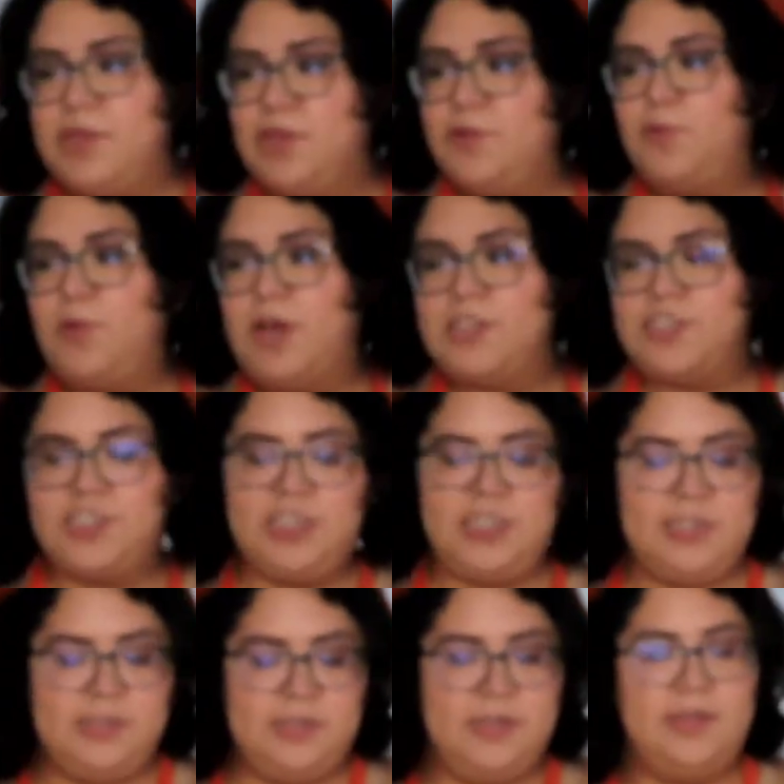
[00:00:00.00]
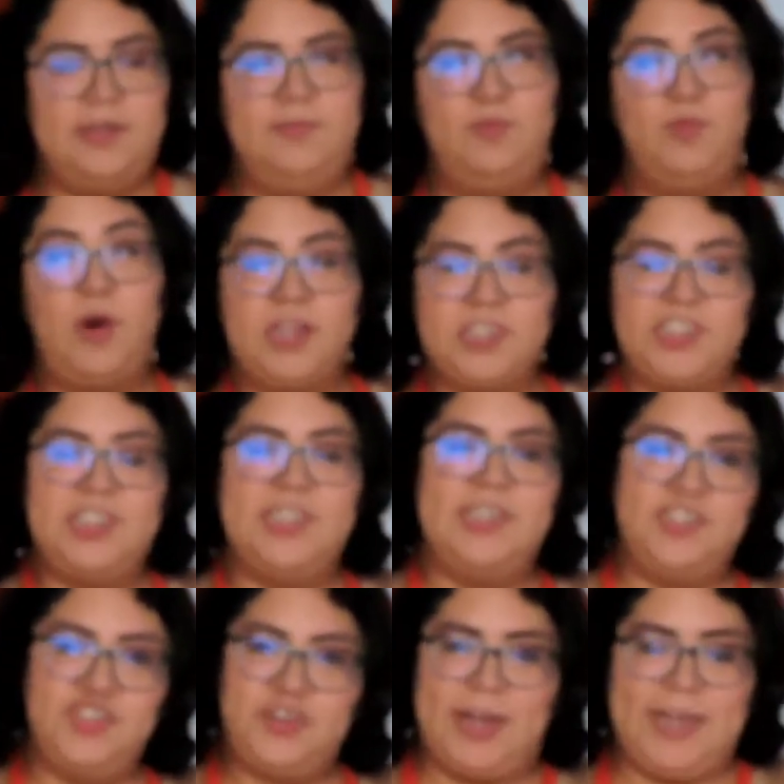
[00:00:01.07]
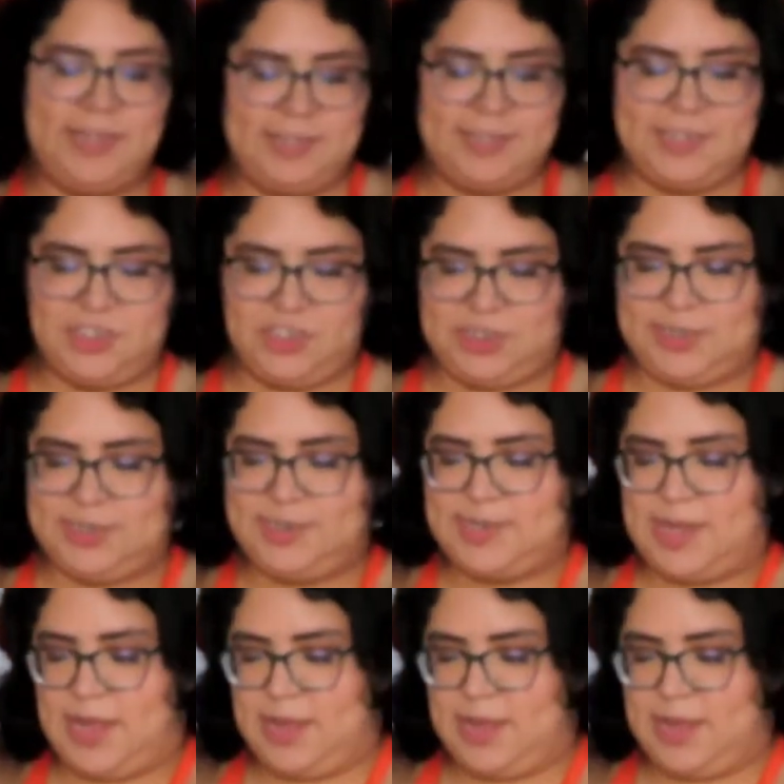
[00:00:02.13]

here washing and drying dishes.